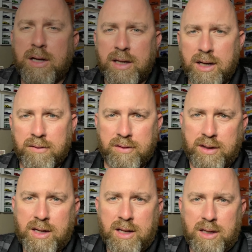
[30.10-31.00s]
get
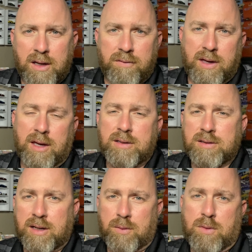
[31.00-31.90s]
everything out of the F case
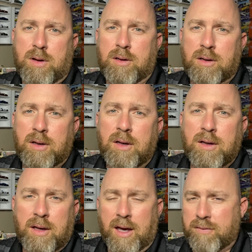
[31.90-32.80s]
that I want.
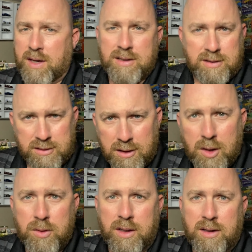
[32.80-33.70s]
F case is
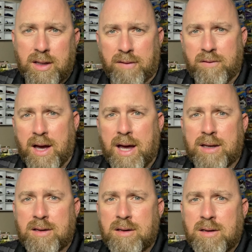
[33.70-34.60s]
loaded. They've
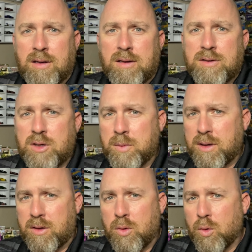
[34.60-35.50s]
got so
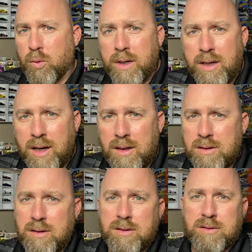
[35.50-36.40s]
many cool
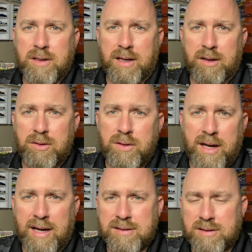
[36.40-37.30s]
recolors and new
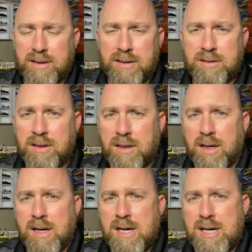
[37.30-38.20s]
castings.
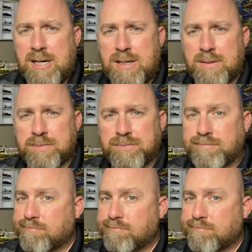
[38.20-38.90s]
Um,